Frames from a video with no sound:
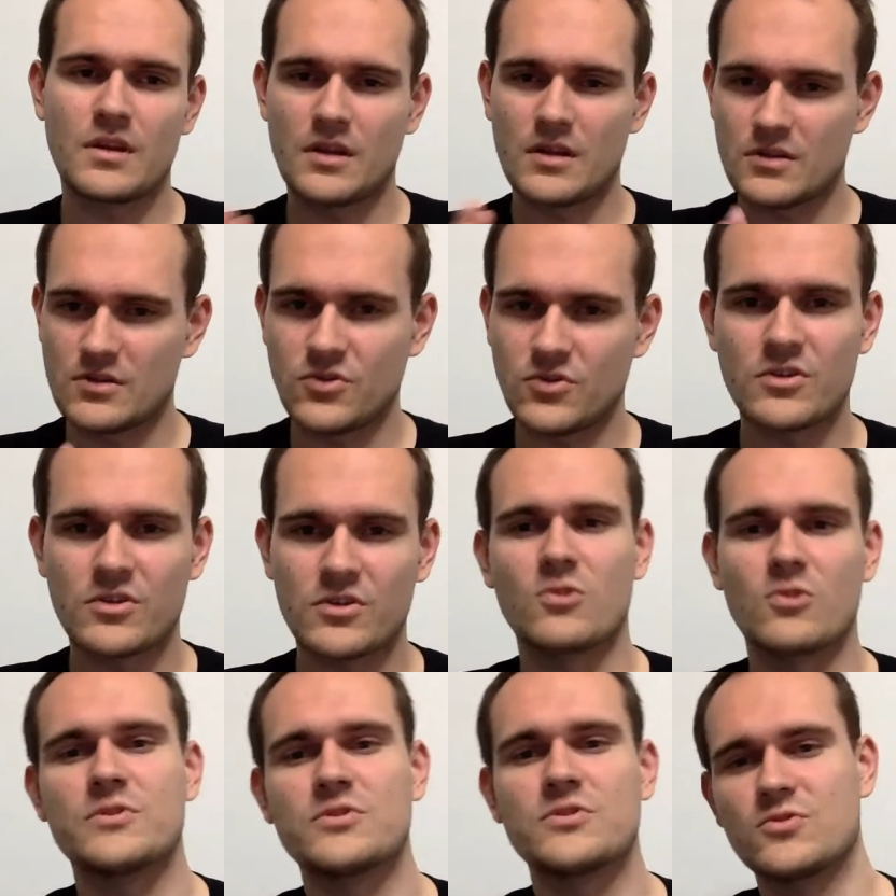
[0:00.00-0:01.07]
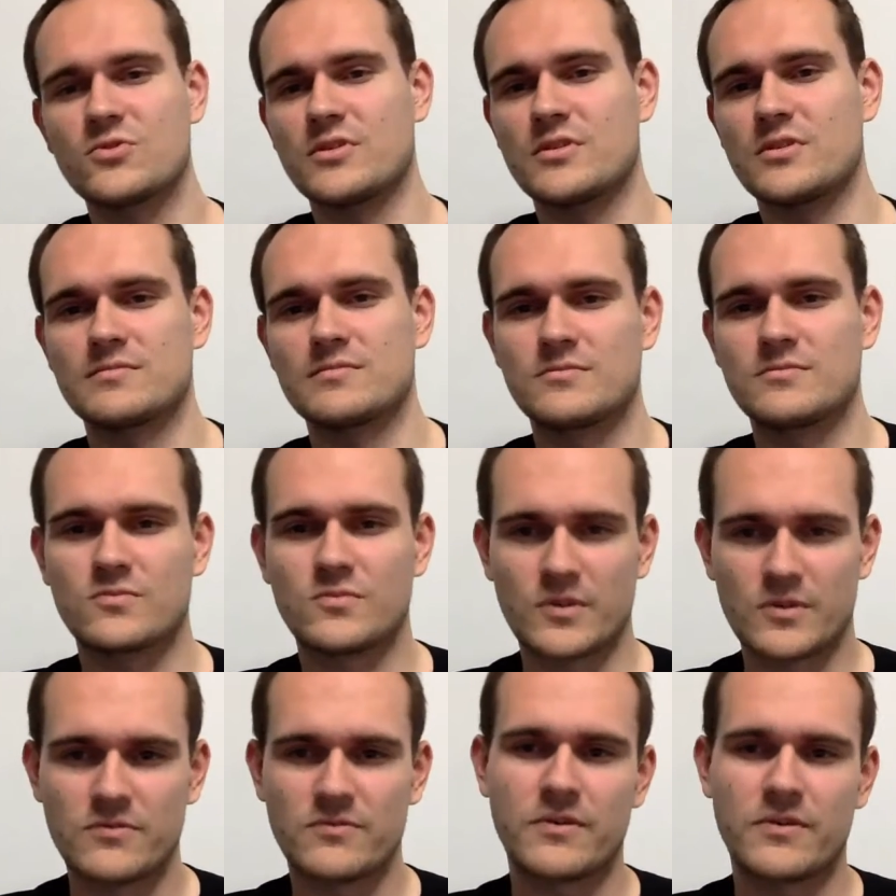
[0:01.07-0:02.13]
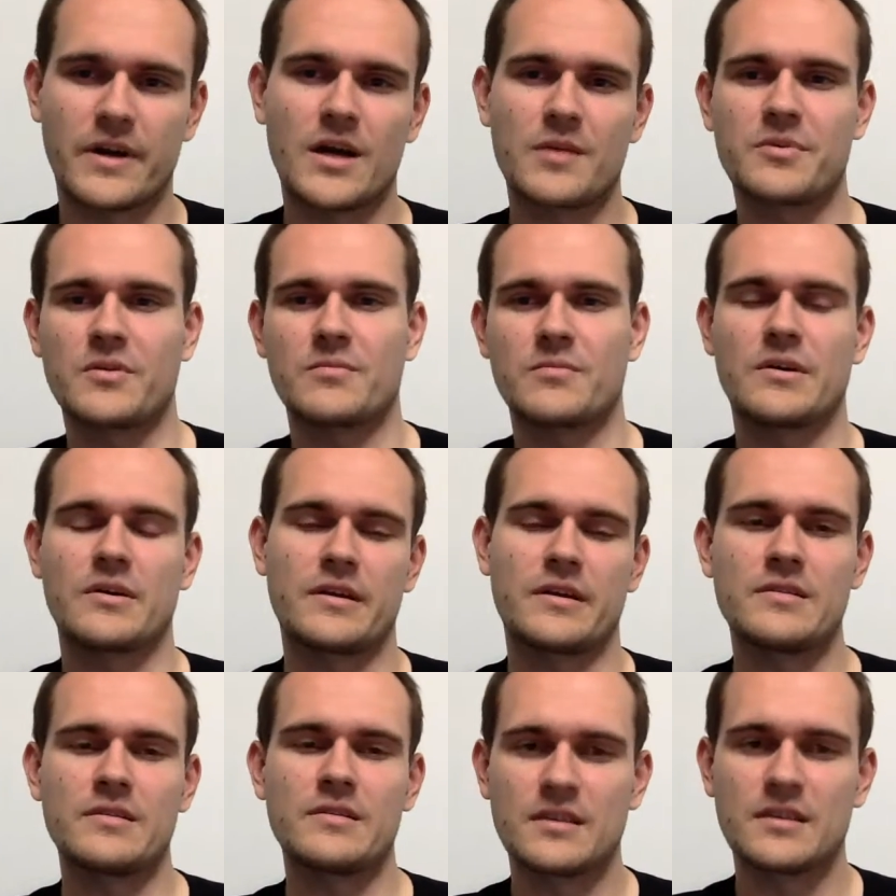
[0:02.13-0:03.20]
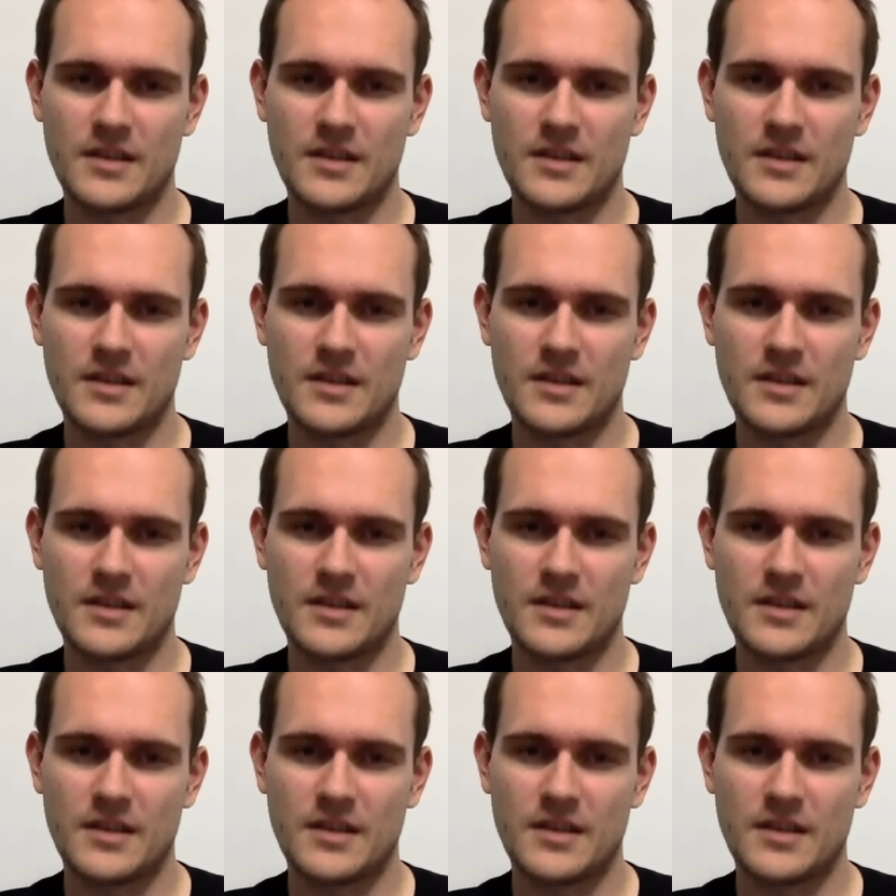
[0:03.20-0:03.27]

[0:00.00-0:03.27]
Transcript: So you can always do it. We're very happy about it.